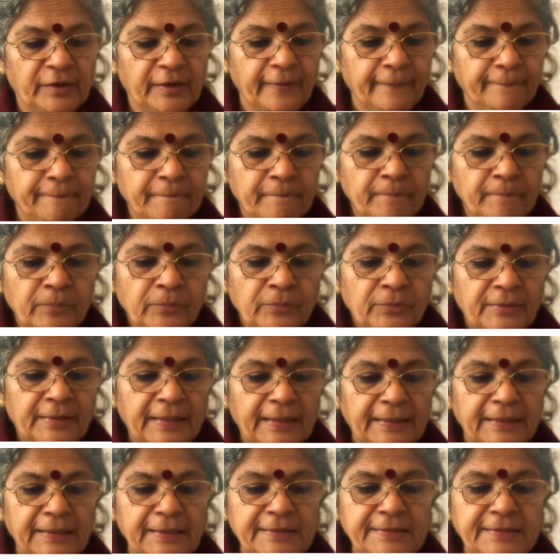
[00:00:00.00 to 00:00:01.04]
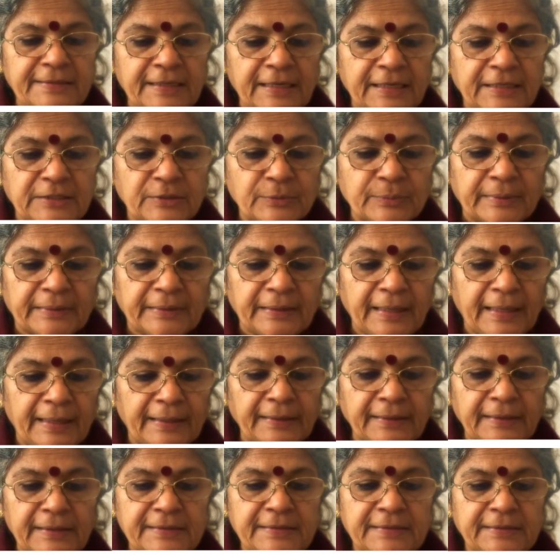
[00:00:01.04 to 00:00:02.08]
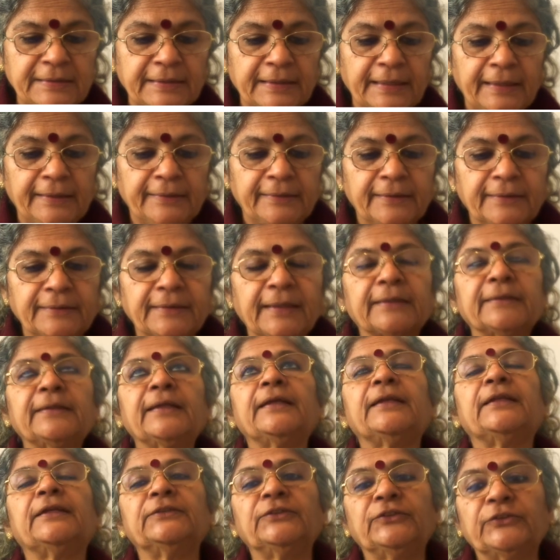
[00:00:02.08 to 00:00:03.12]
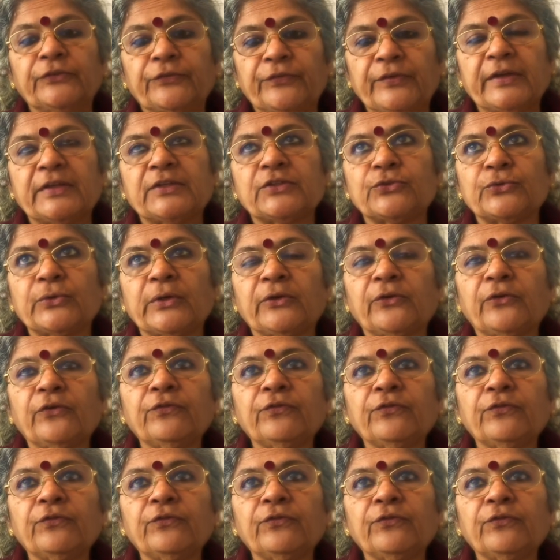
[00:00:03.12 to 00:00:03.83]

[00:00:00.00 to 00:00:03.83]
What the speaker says: Okay, the energy x1n is greater than the energy of x2n.